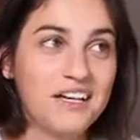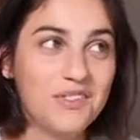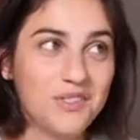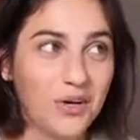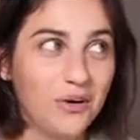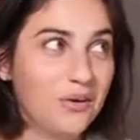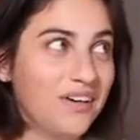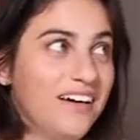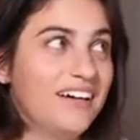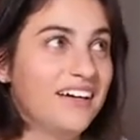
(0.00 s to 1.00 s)

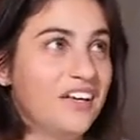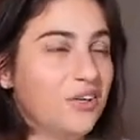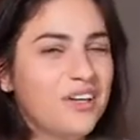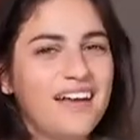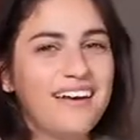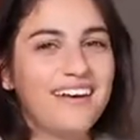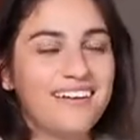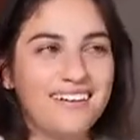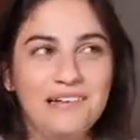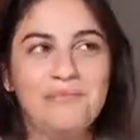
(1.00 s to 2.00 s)
So you can,
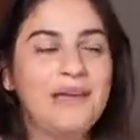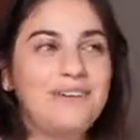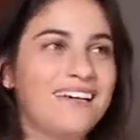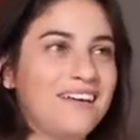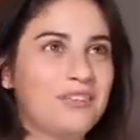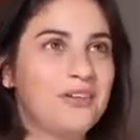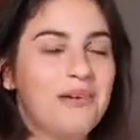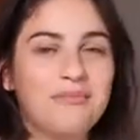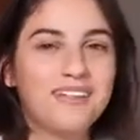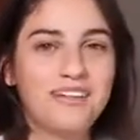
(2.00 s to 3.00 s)
maybe, I don't know,
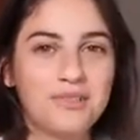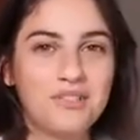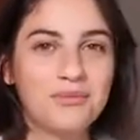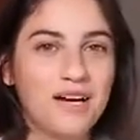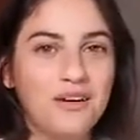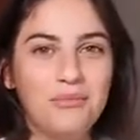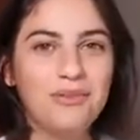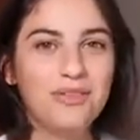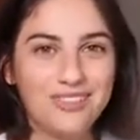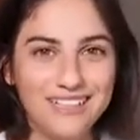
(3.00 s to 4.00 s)
maybe it didn't cross your mind,
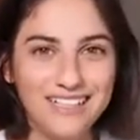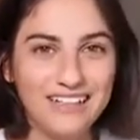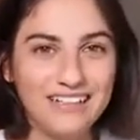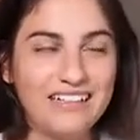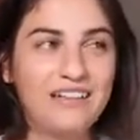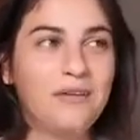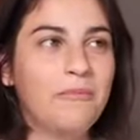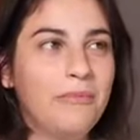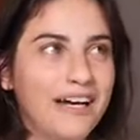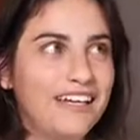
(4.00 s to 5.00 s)
maybe you don't need it,
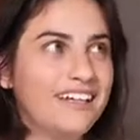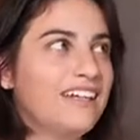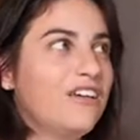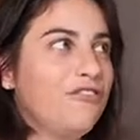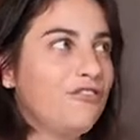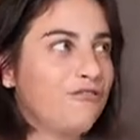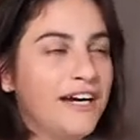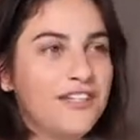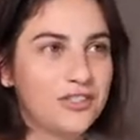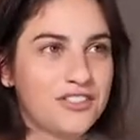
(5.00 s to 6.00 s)
but if you
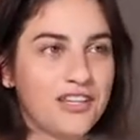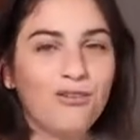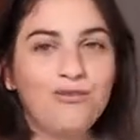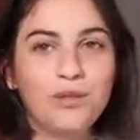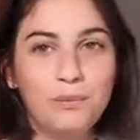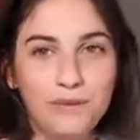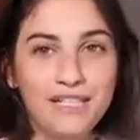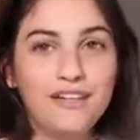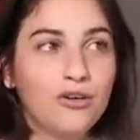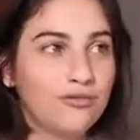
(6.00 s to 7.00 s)
find yourself
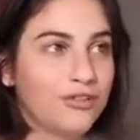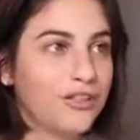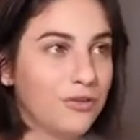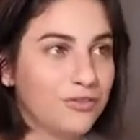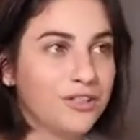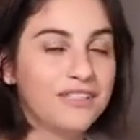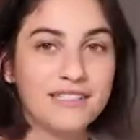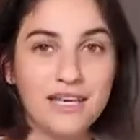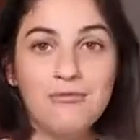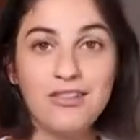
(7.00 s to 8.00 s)
repeating over and over the
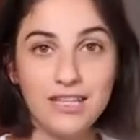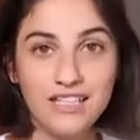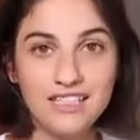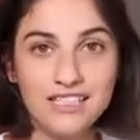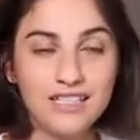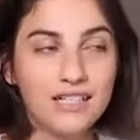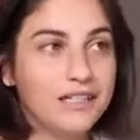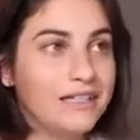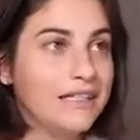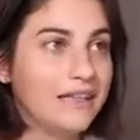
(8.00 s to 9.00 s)
same things,
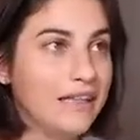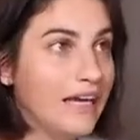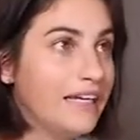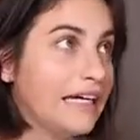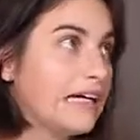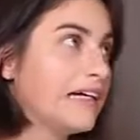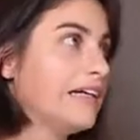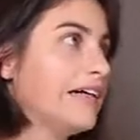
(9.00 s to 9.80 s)
like